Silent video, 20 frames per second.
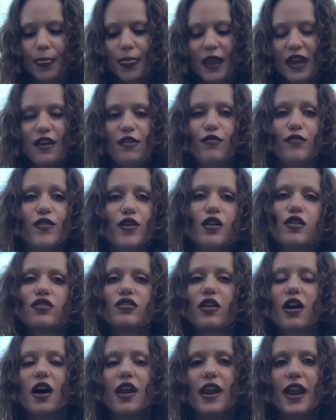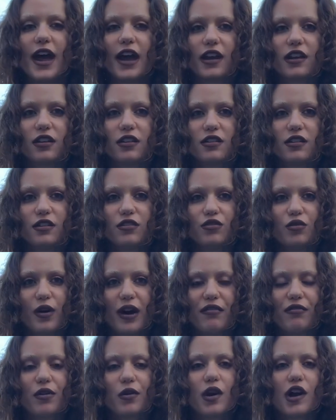he feels connected to
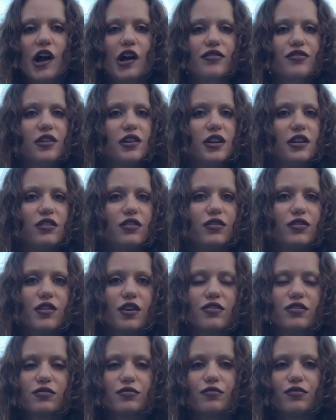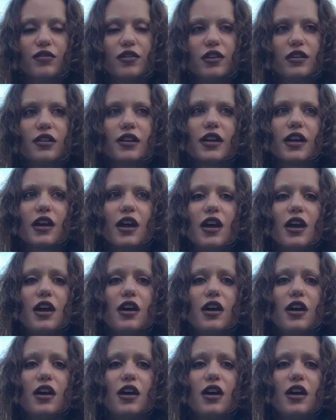everyone else and he doesn't feel like